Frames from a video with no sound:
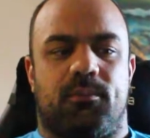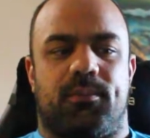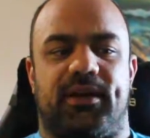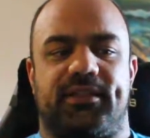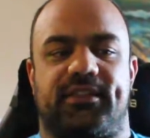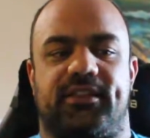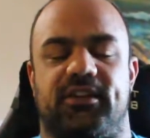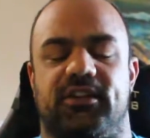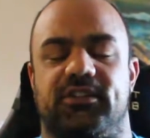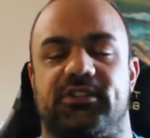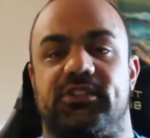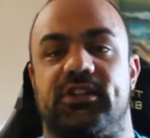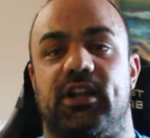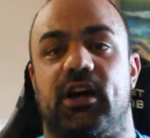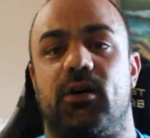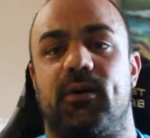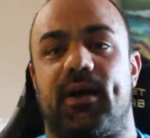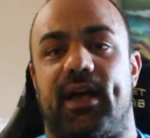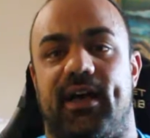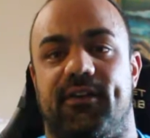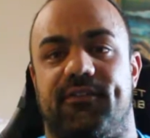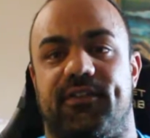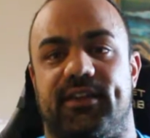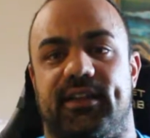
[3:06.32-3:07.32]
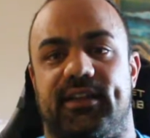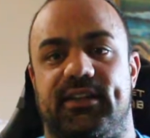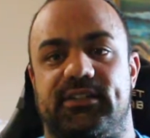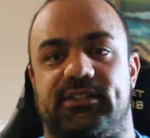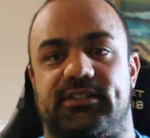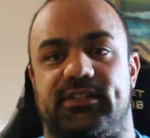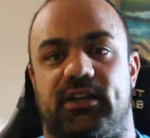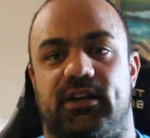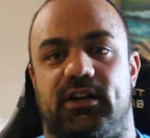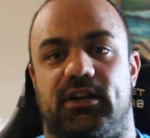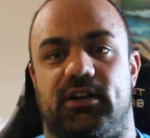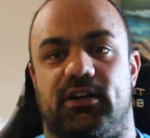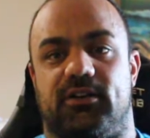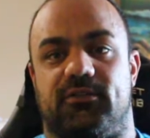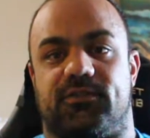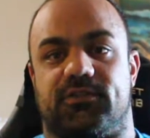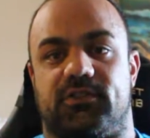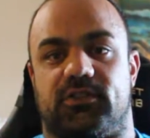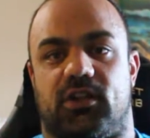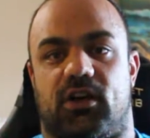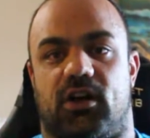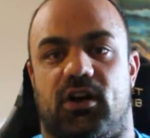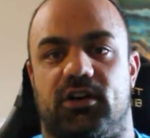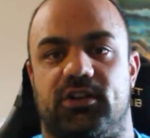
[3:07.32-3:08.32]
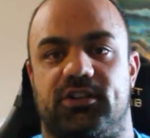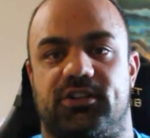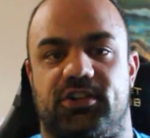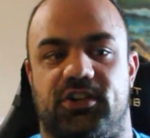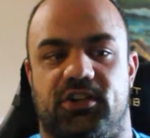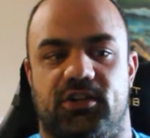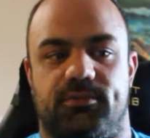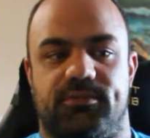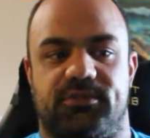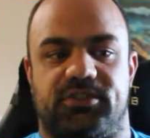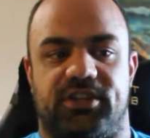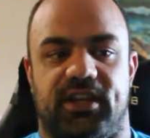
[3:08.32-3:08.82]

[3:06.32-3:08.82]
But there's no evidence of long-term